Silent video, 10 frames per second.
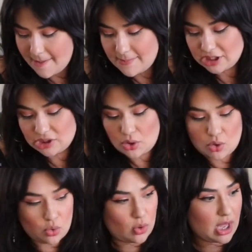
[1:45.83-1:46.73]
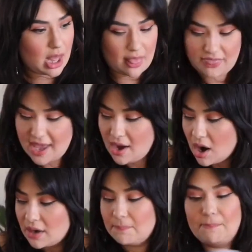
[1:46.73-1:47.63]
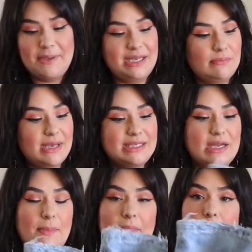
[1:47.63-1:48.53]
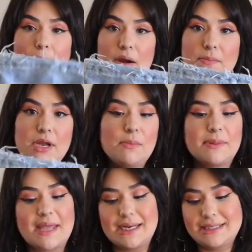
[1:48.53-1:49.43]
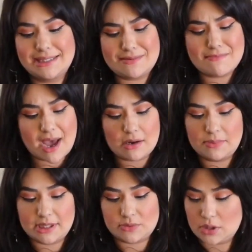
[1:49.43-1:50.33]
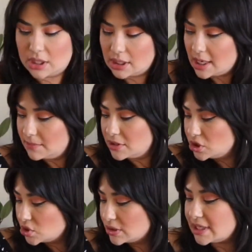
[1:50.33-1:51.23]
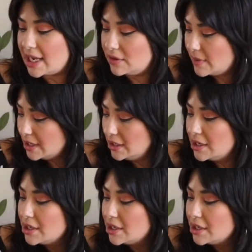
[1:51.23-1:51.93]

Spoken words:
So they are a bit messed up at the bottom here, but that doesn't matter because we're gonna cut them into shorts anyway.